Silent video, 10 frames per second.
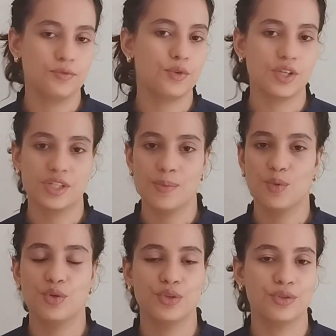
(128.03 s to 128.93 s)
For
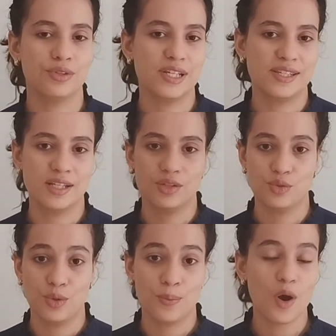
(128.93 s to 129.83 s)
example, you're listening
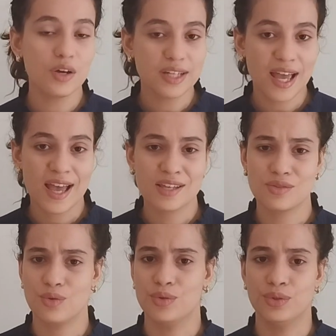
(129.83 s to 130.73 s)
to a
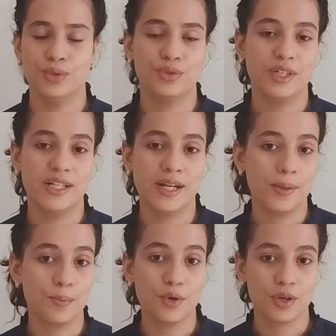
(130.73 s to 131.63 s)
podcast or you're reading
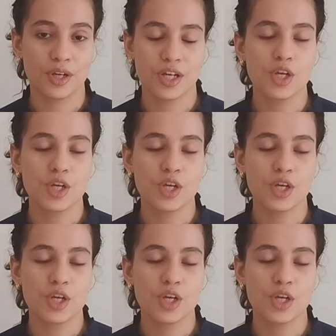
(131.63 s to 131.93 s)
a book,